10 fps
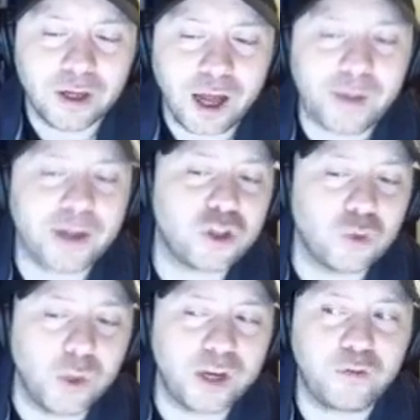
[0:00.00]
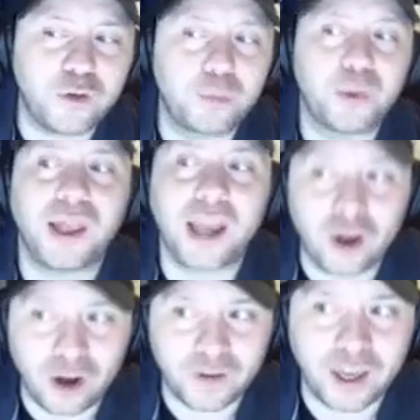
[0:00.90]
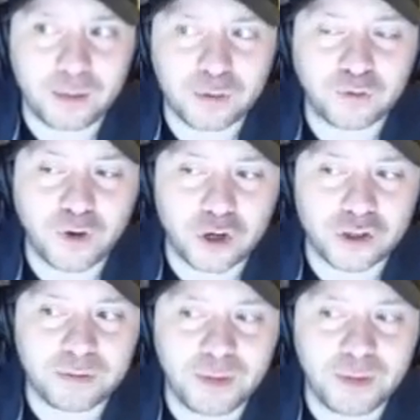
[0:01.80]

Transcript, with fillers: about you win a few playoff games first?